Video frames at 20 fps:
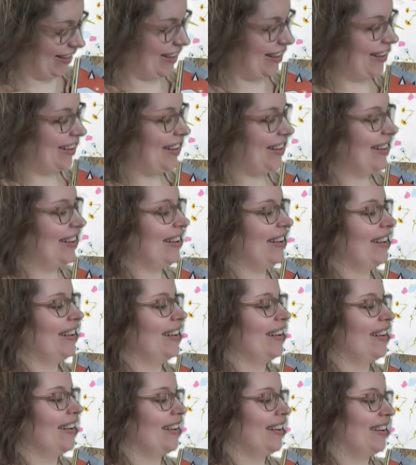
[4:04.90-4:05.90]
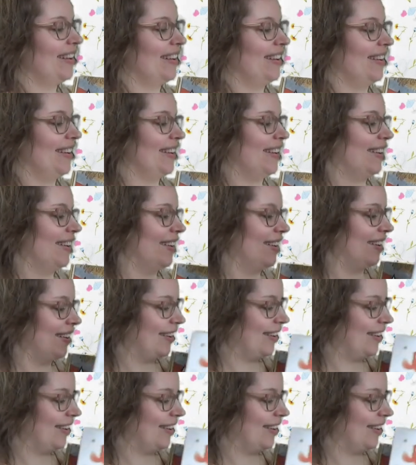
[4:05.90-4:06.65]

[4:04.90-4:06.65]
(no one is talking)